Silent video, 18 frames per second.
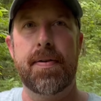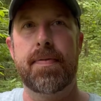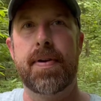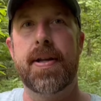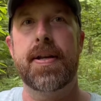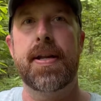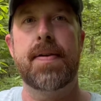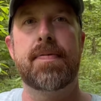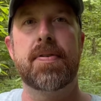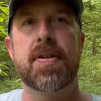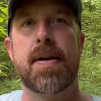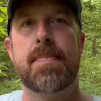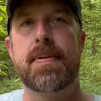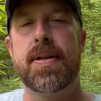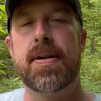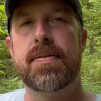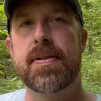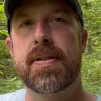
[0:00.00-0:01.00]
red devil come
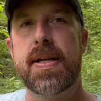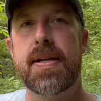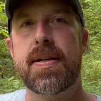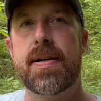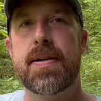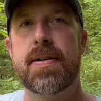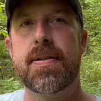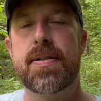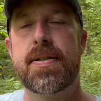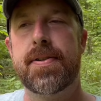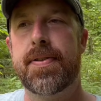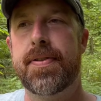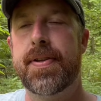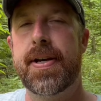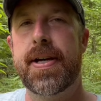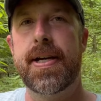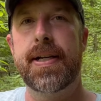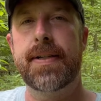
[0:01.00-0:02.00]
along to that doggone
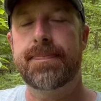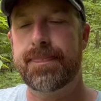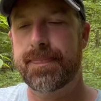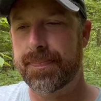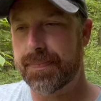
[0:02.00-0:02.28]
thing,